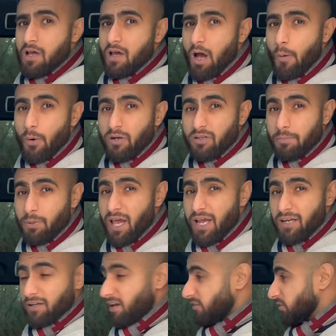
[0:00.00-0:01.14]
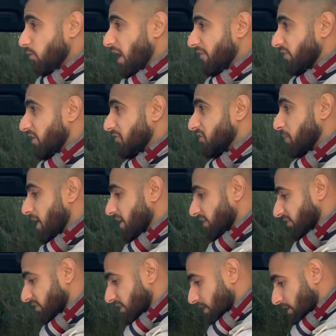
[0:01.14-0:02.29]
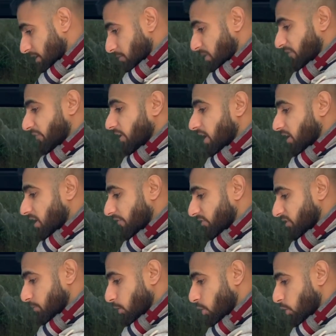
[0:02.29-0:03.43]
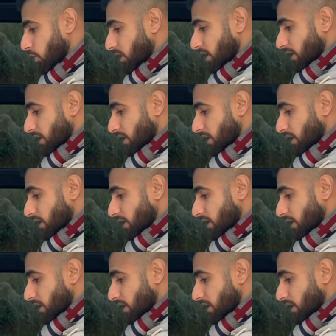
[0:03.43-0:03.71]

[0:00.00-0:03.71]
I wouldn't complain. I still have enough space. My feet are comfortable.